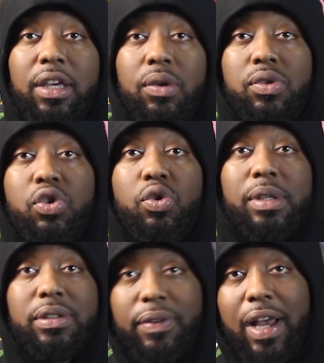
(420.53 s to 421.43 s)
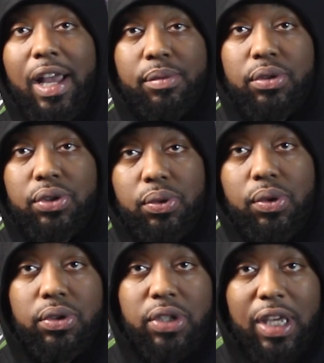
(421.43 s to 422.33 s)
YouTube is a viable
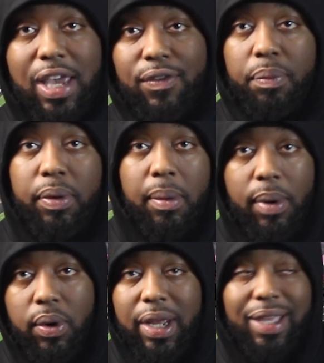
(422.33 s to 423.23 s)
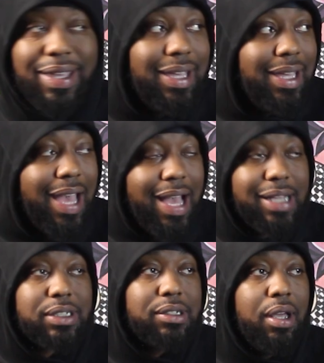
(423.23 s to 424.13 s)
tool to even promote it?
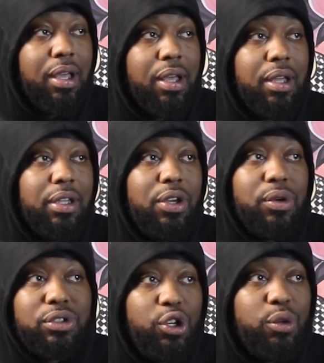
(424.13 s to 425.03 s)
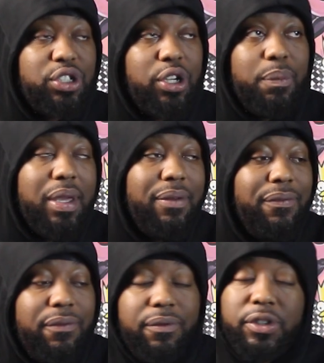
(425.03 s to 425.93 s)
Yes. YouTube should
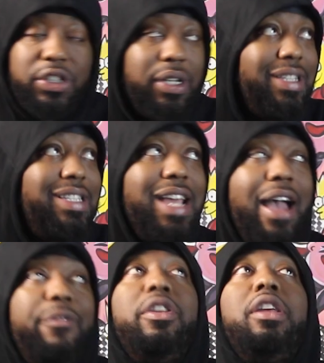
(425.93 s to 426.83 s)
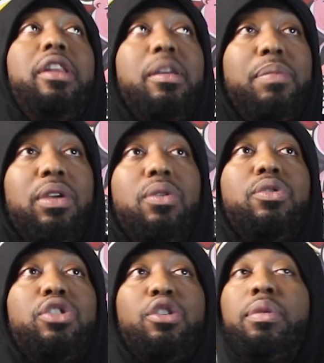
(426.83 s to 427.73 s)
be should definitely be
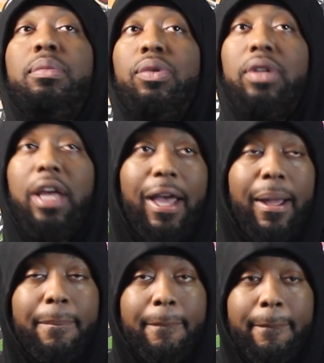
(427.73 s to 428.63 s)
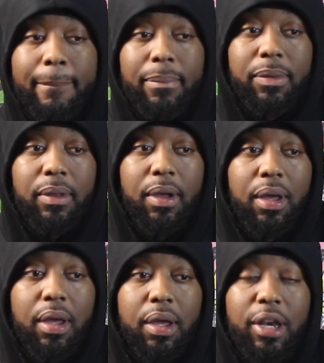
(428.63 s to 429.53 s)
used to promote that.
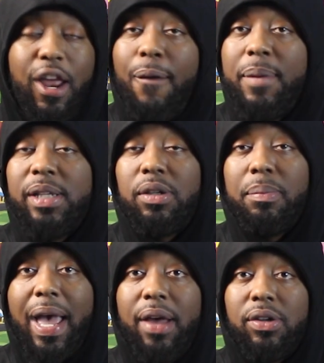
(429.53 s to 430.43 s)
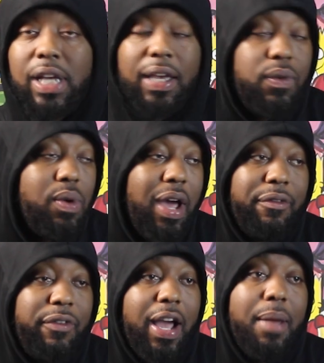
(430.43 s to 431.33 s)
There'll be some battles like if you got a
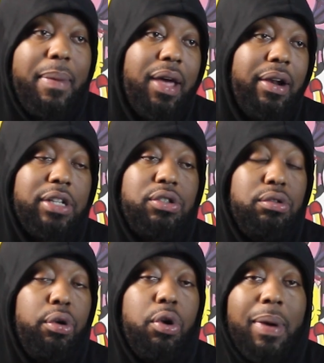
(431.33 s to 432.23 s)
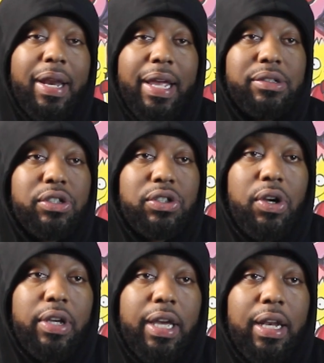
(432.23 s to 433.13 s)
fire battle that you know nobody hasn't
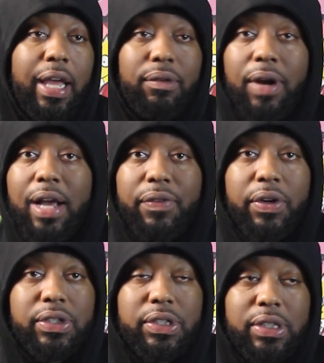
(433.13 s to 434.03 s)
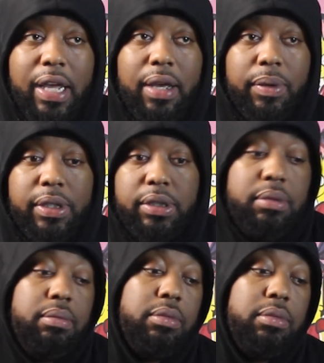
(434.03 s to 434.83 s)
saw yet, like Rock versus Snake, which